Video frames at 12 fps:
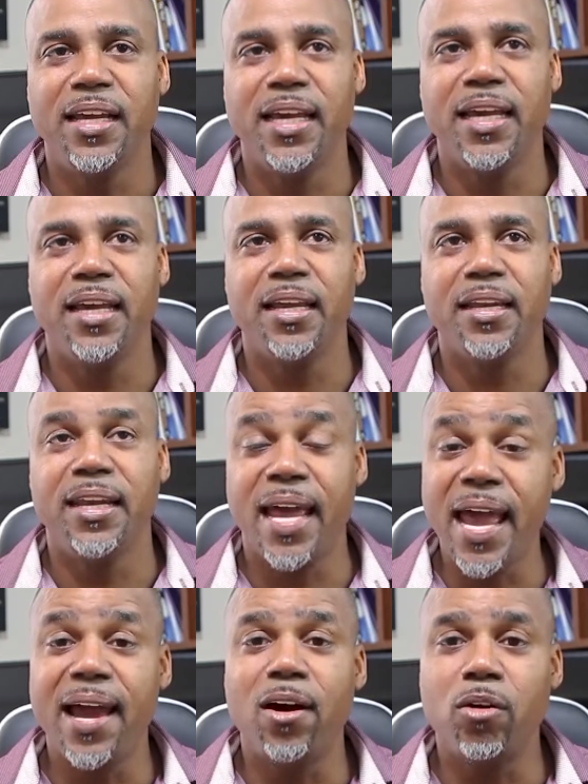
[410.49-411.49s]
And
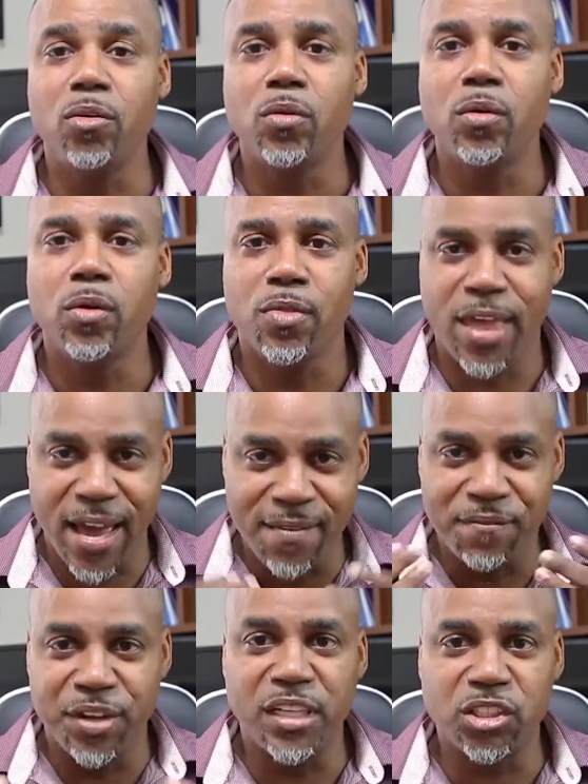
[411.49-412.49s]
now
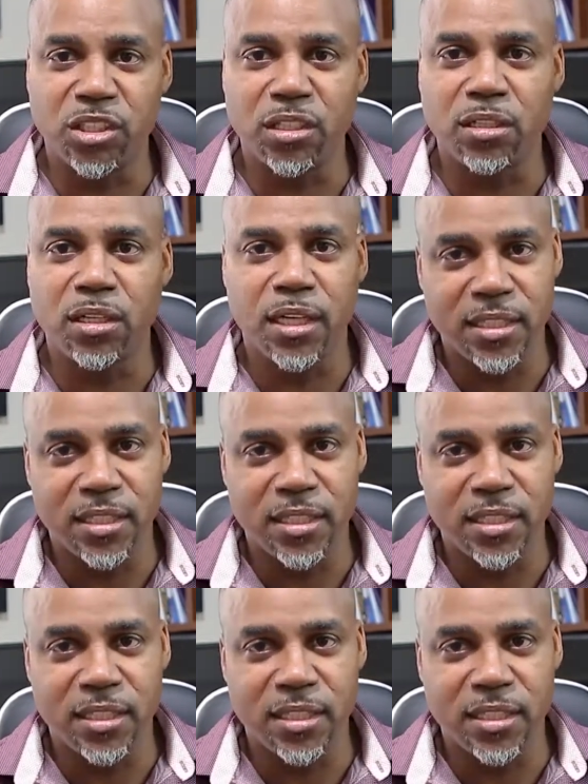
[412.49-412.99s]
that vision